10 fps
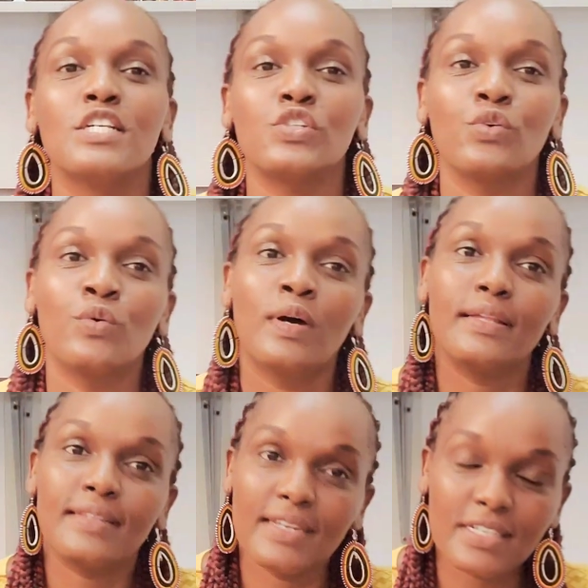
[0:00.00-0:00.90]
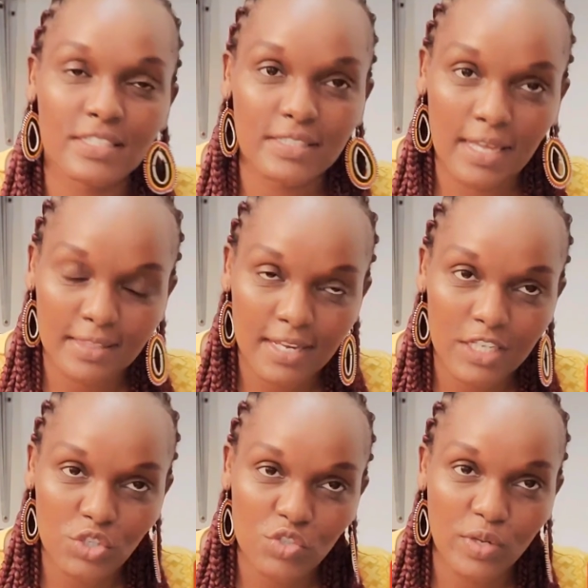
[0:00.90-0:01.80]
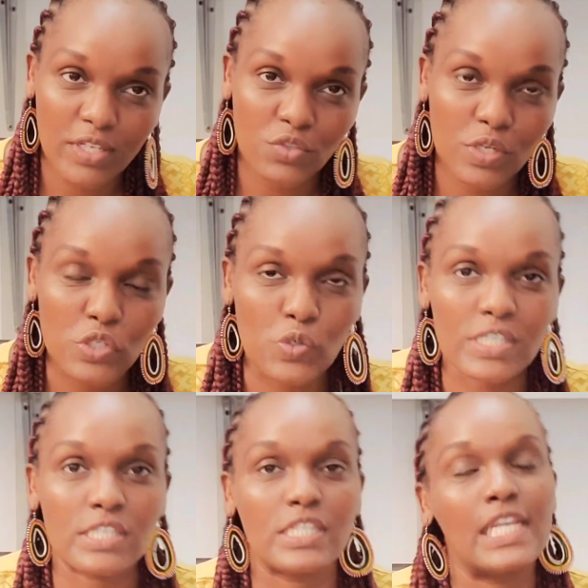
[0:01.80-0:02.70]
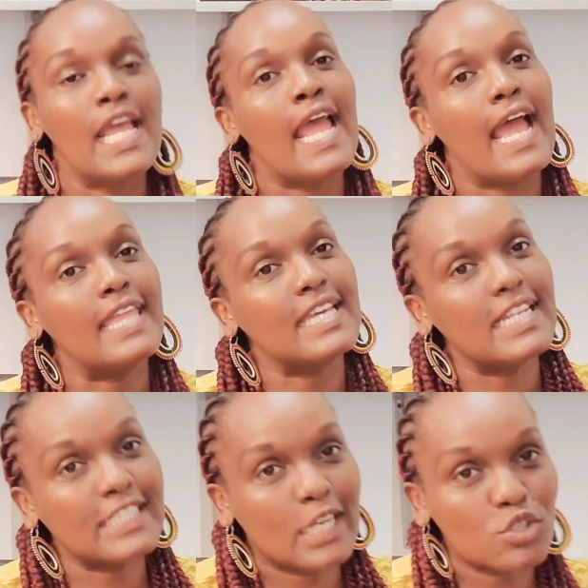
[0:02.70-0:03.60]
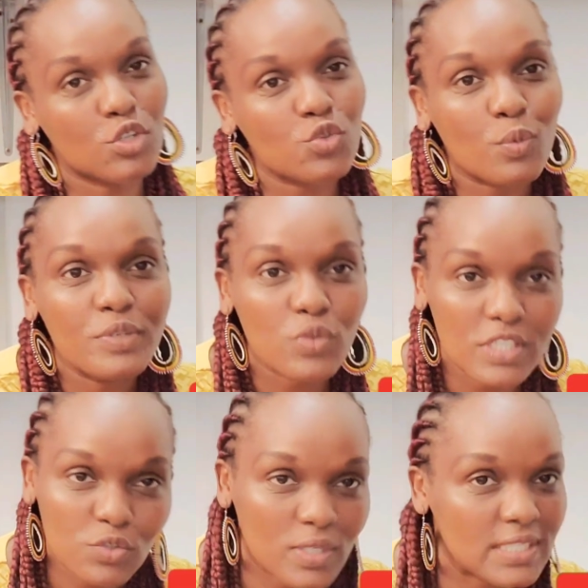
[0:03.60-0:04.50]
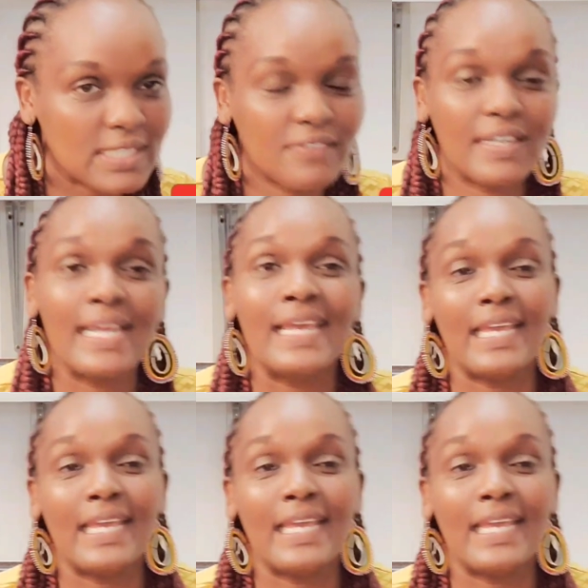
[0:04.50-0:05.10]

So the next the elections were in 2023, and the next elections will be 2027.